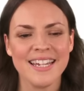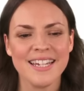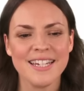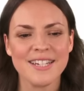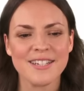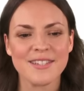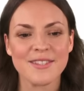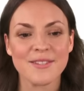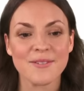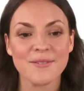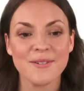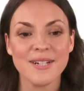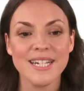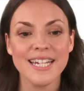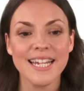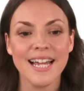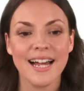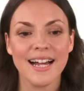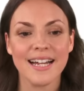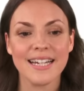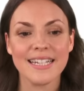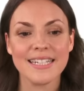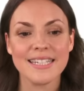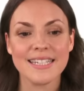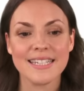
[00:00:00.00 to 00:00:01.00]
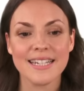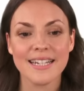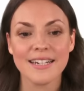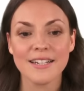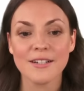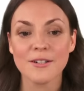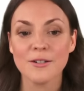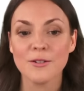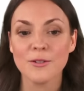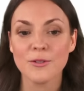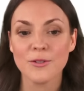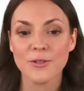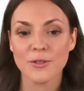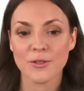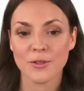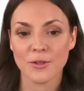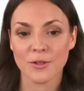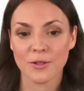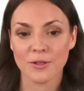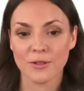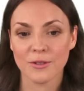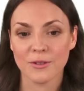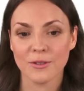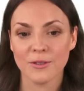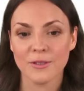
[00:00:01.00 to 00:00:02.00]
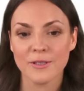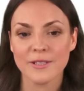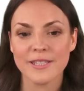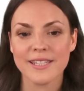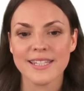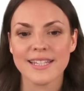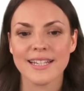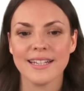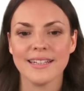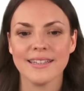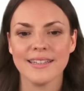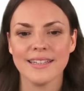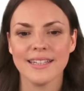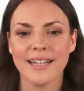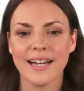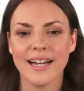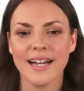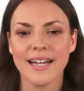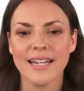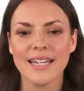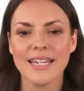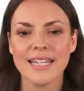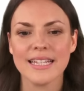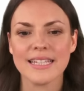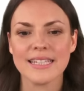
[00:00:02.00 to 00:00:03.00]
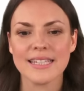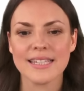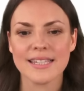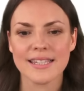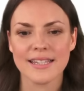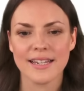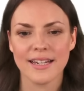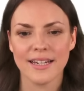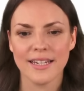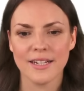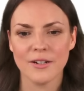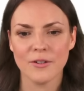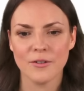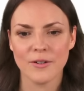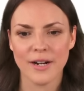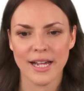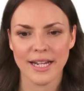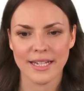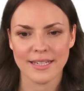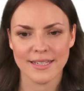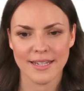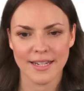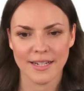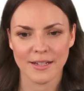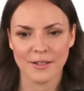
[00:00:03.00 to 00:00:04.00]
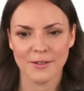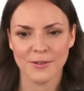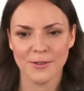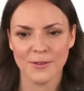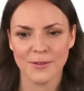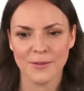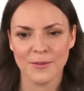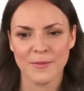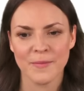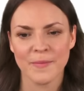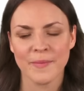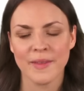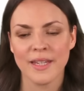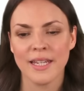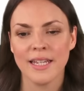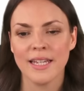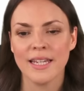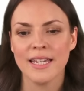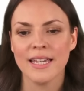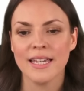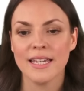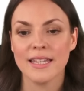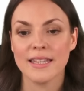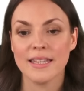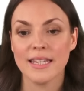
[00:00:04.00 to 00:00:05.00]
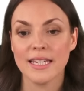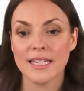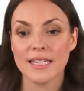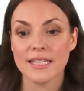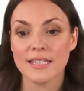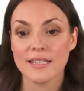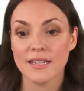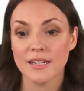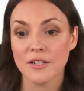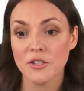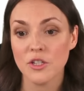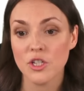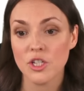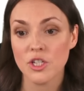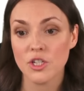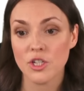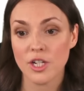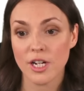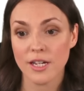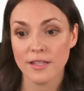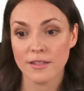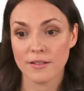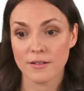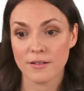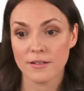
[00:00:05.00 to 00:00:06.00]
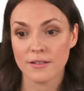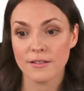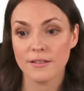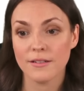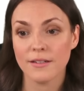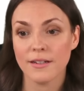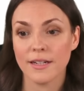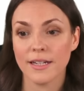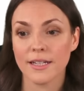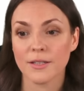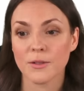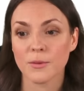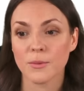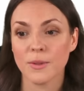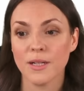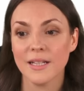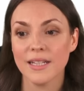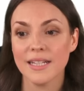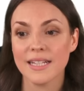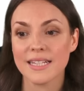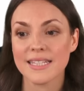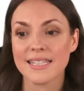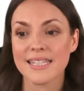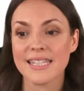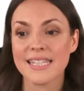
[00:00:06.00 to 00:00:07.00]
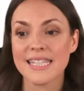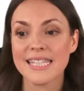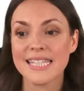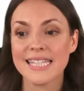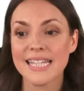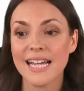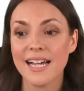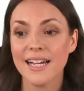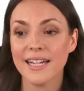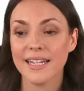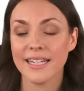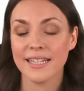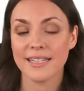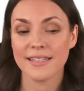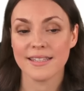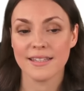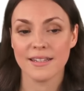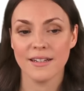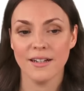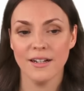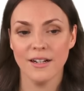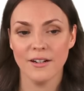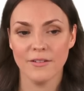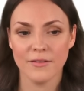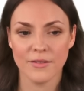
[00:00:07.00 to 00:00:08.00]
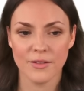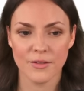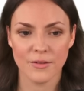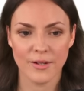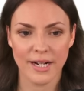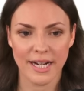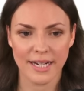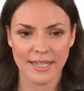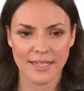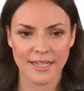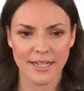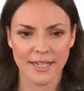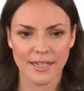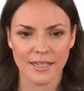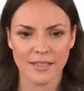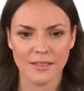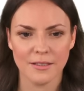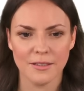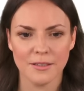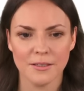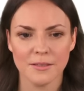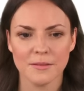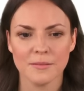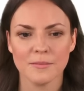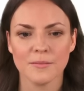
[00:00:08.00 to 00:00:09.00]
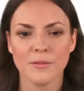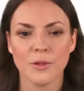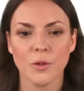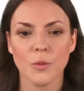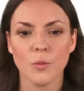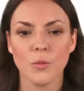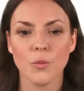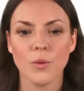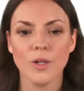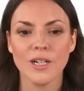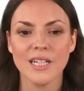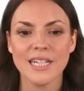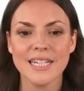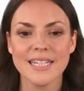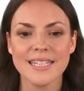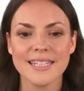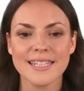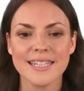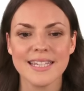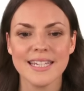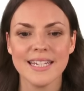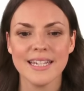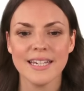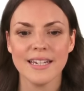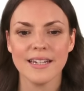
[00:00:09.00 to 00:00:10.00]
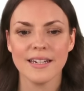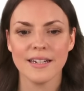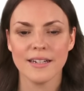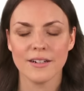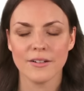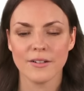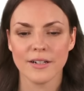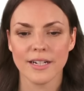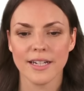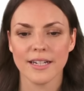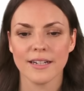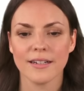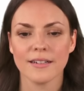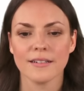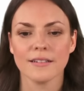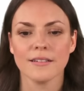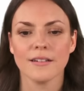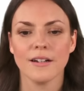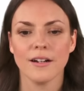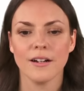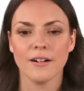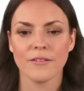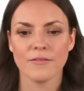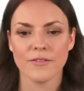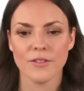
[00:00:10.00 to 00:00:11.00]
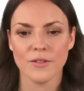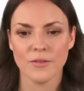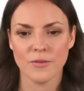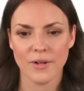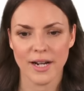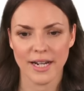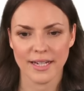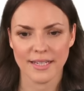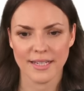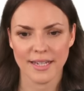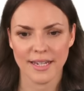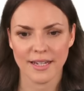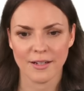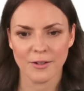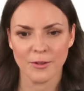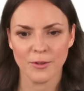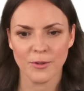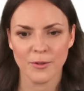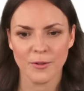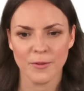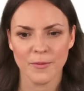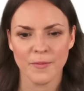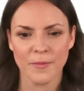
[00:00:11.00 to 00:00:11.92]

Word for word: Three identical circles lie inside a rectangle. They touch each other as well as the sides of the rectangle. What is the area of the rectangle?